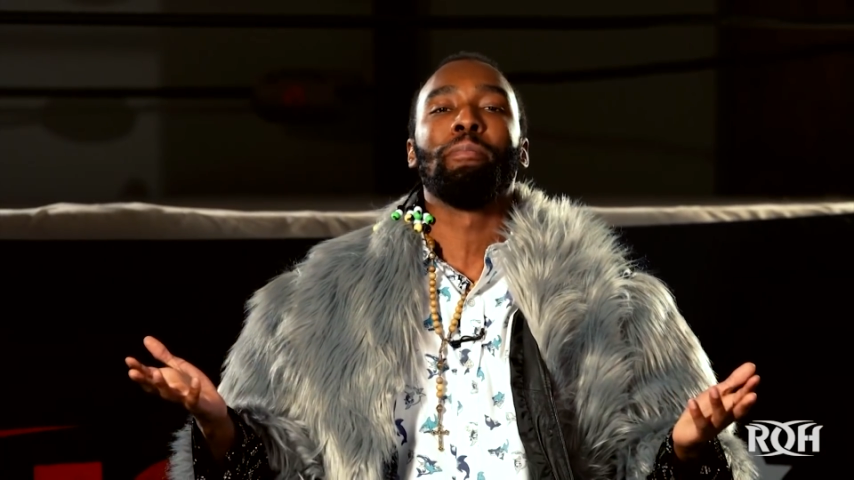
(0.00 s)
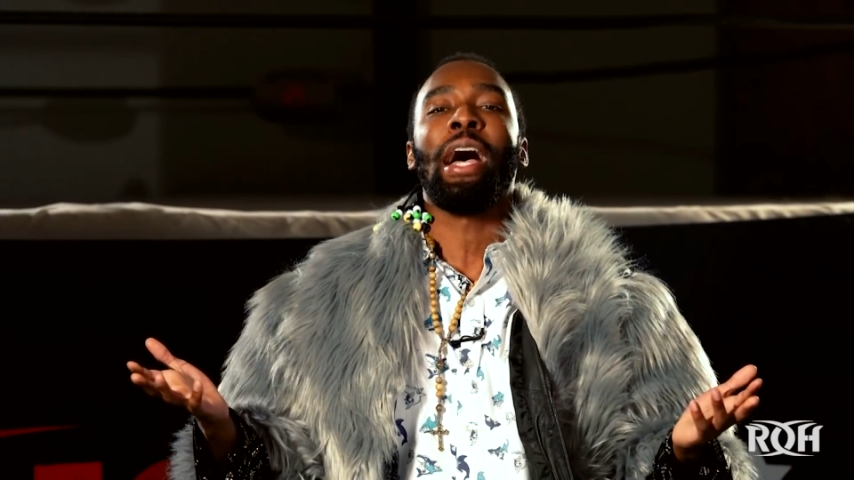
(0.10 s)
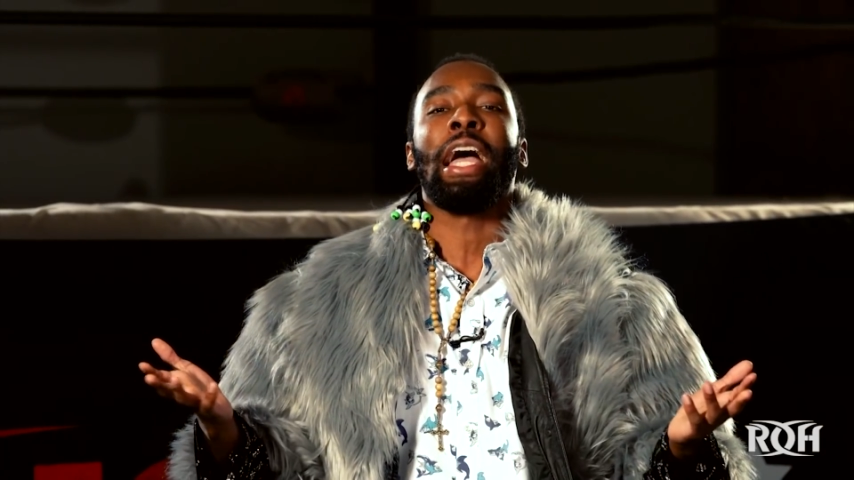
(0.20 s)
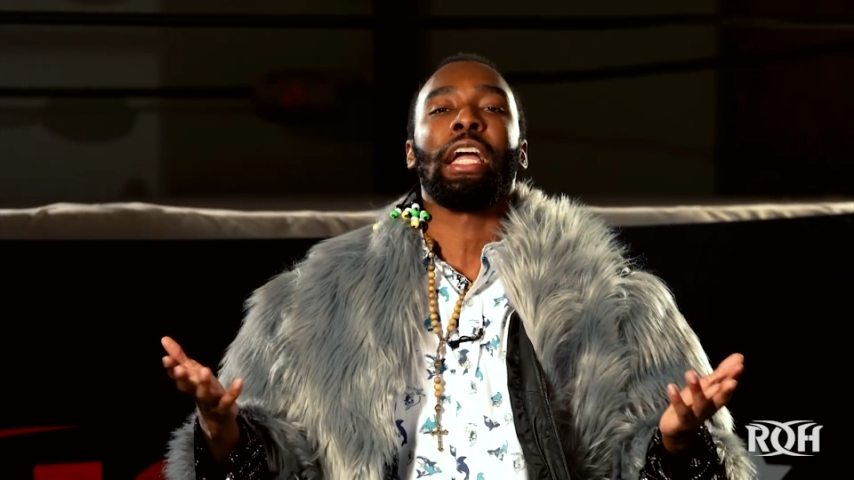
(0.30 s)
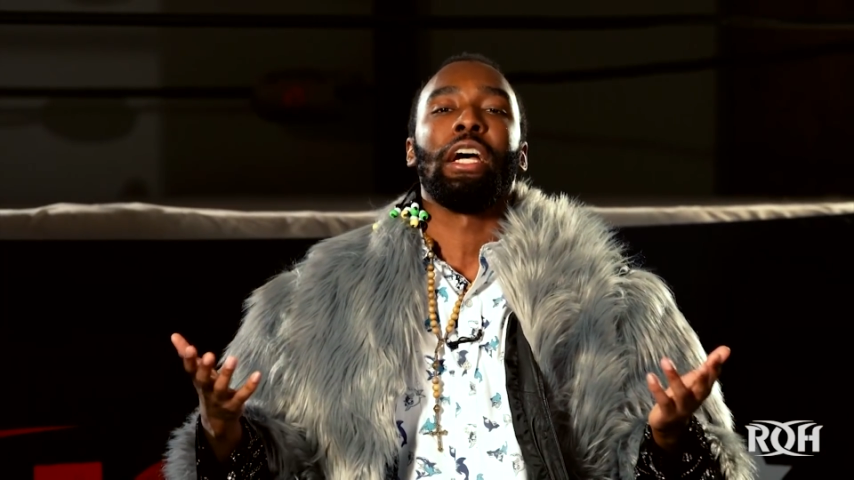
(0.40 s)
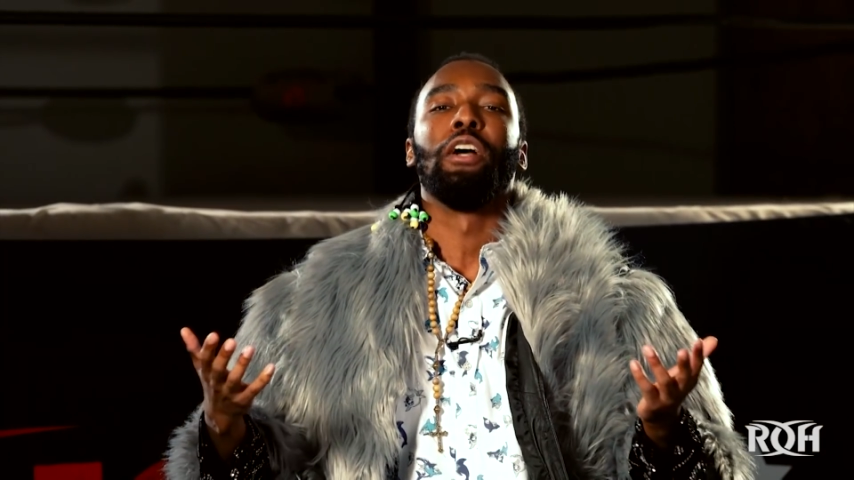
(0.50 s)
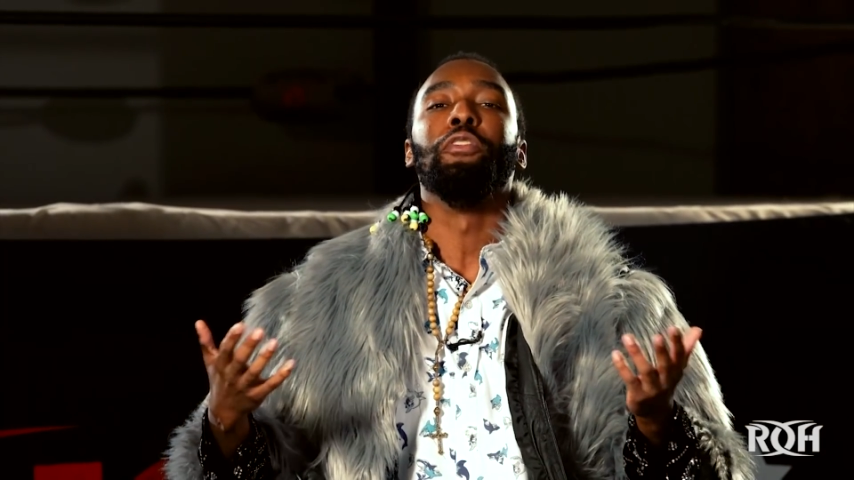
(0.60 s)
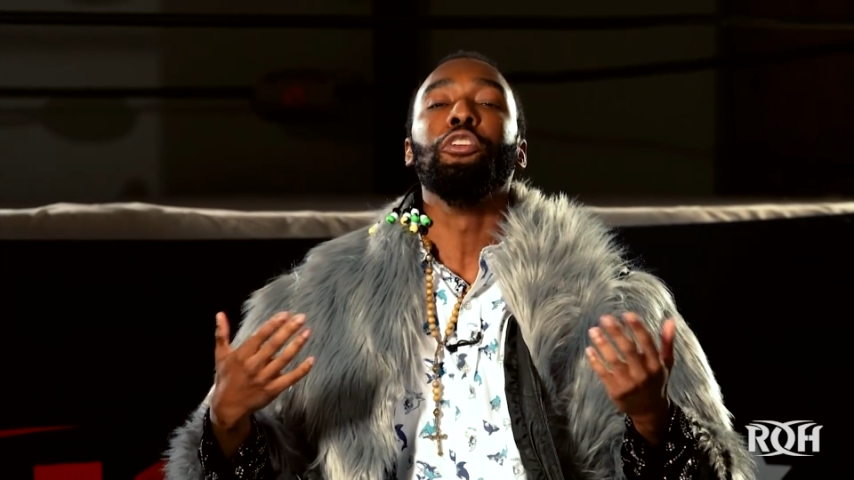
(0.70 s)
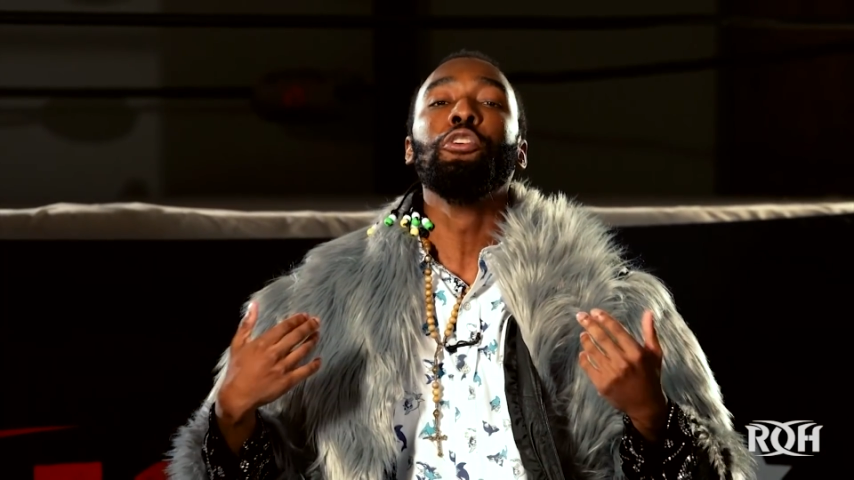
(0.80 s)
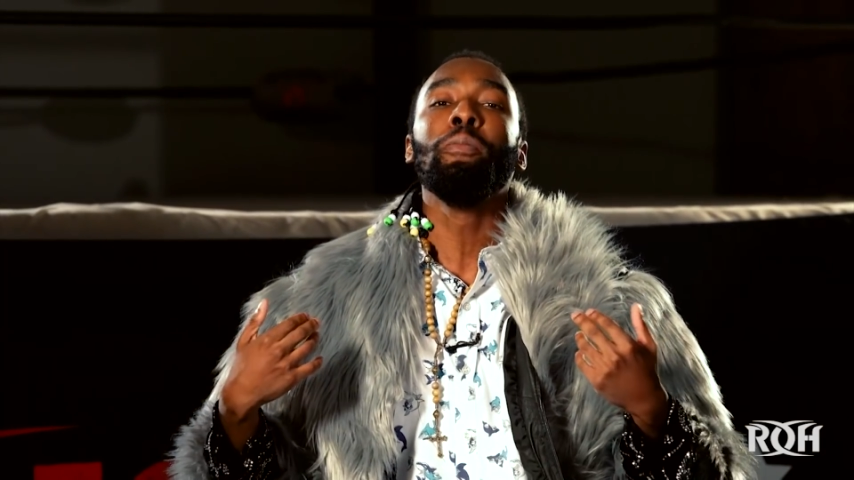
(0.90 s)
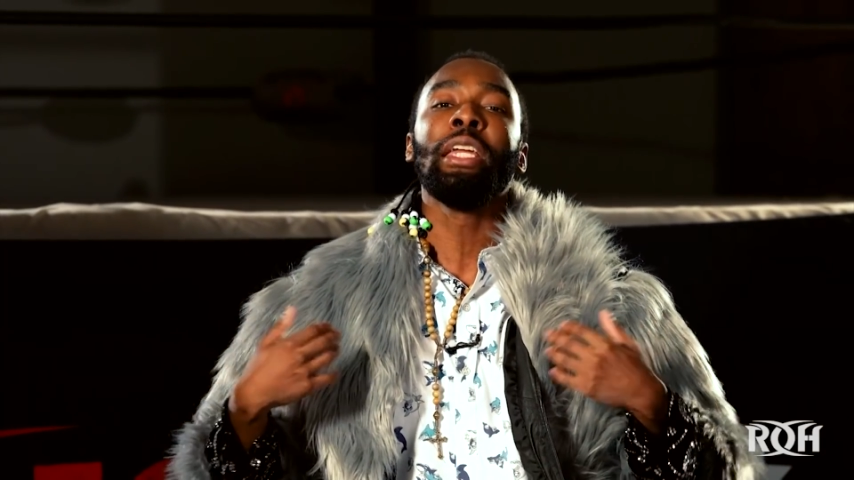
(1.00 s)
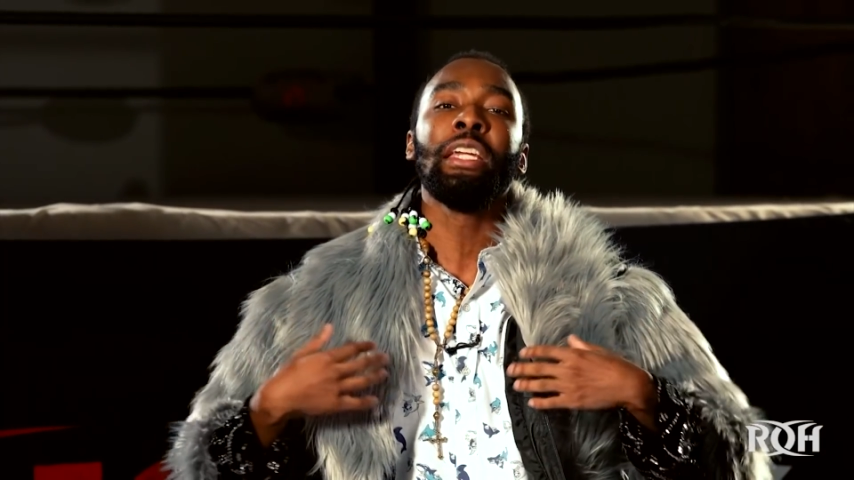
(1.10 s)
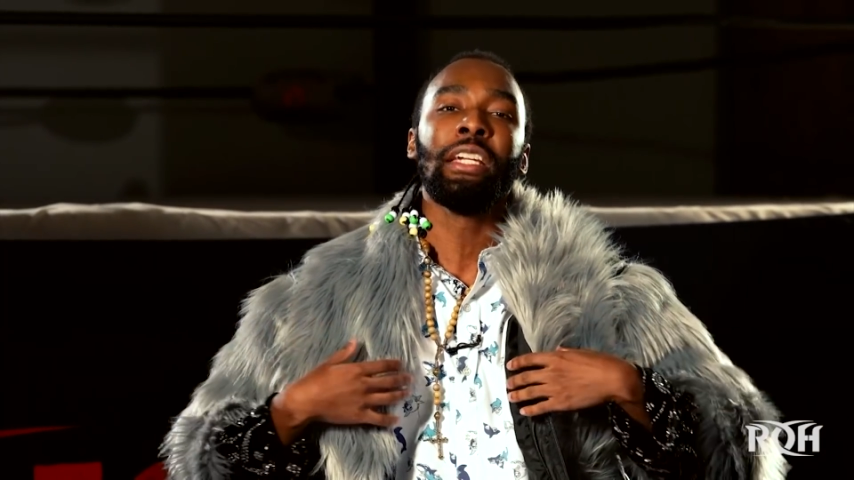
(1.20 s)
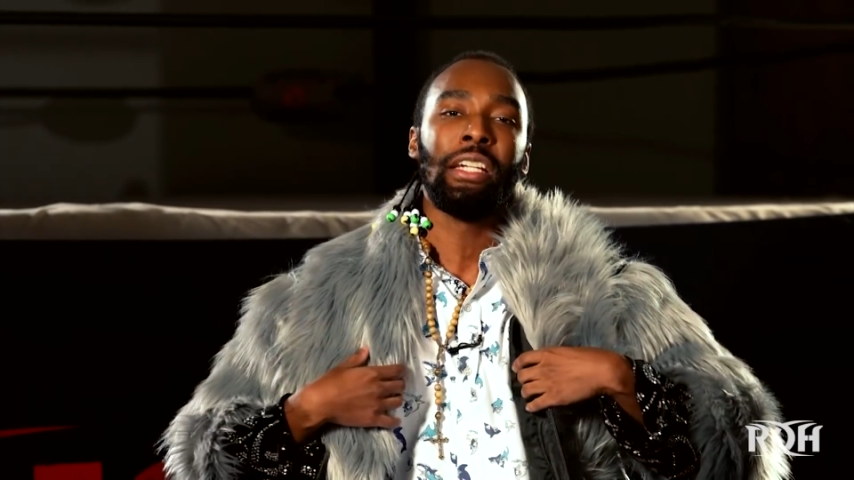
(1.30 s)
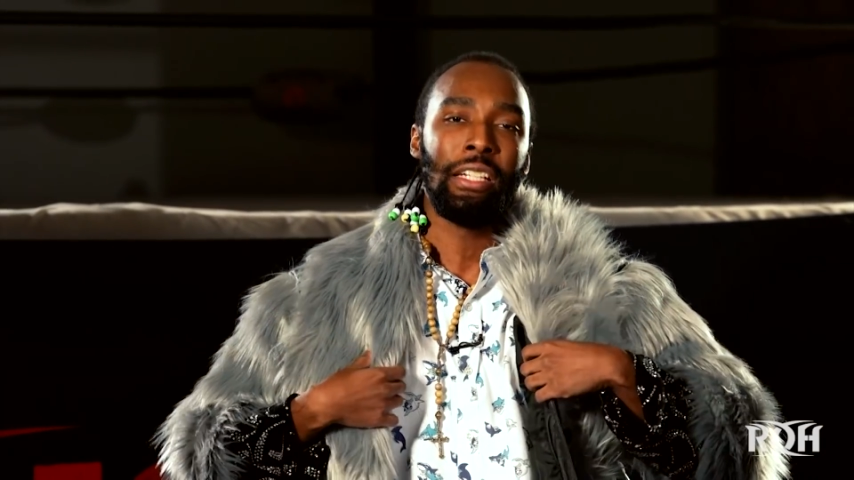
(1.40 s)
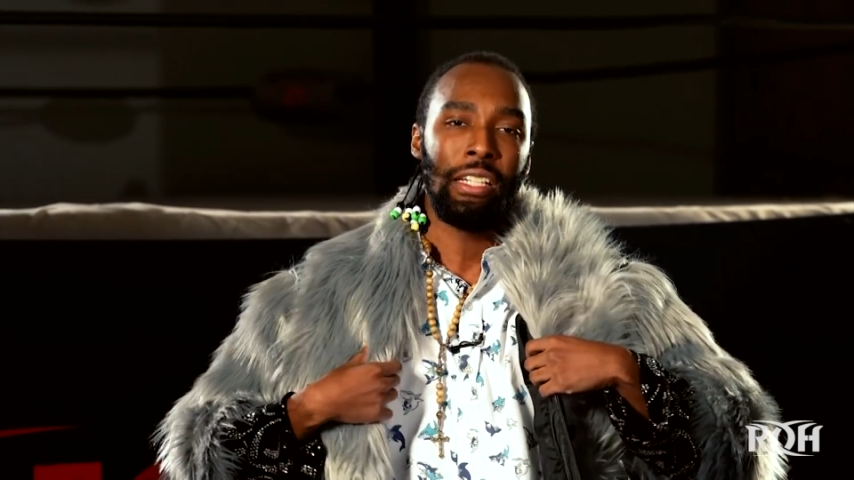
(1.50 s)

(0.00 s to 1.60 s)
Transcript: back. New me,